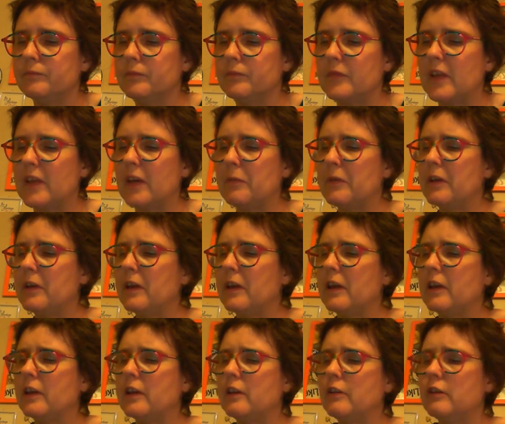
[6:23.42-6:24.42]
They have been
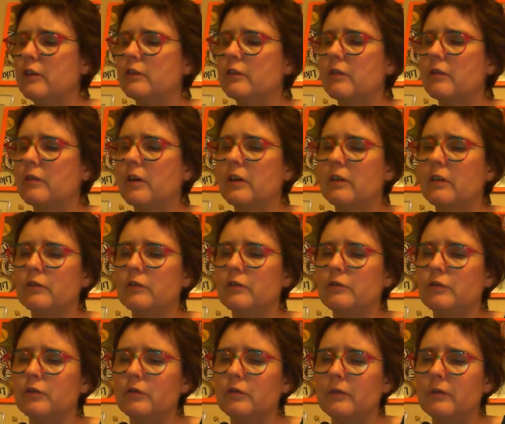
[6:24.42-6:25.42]
including quite a lot of
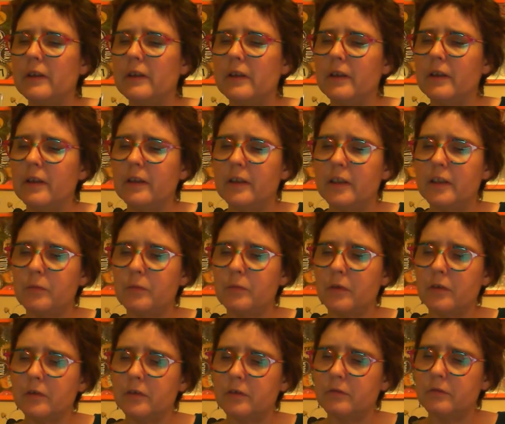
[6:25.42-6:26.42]
jewellery in these
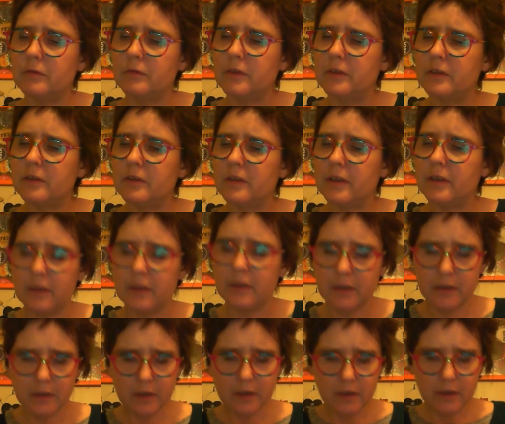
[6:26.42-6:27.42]
boxes recently,
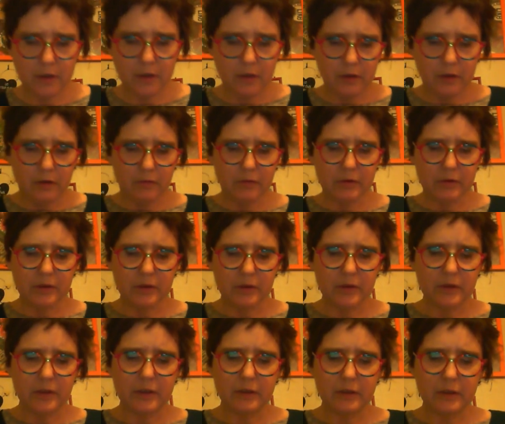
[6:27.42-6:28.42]
which I
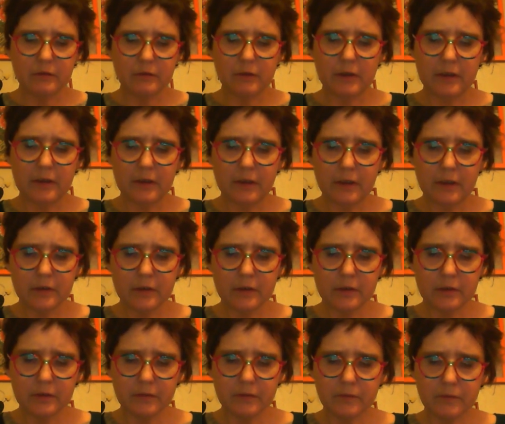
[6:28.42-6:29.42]
think is quite
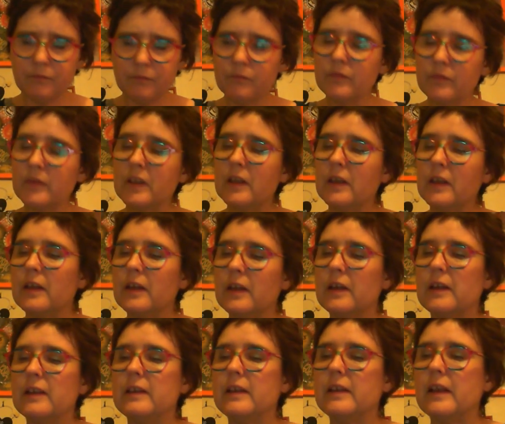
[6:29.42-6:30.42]
nice.
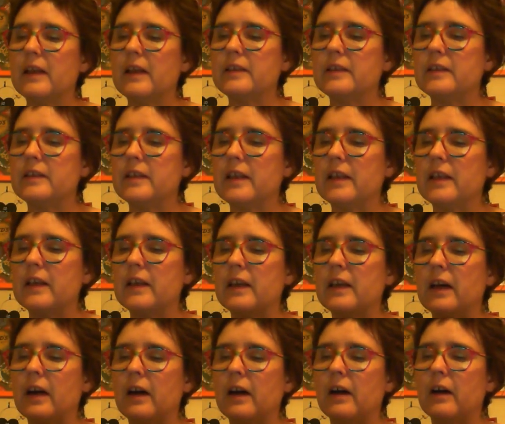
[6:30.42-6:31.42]
Next thing
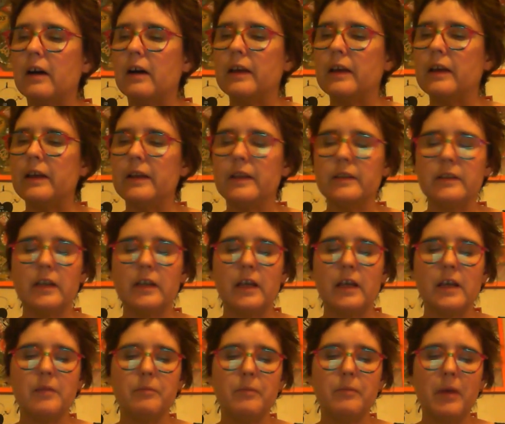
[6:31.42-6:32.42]
is
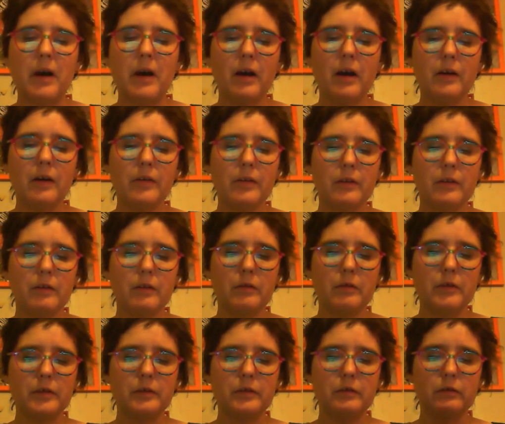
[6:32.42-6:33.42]
a bath
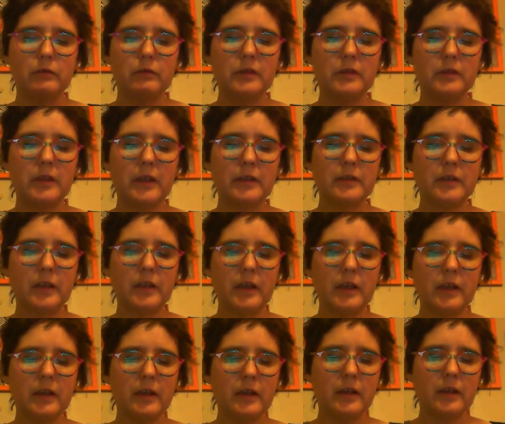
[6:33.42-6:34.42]
crystal sachet.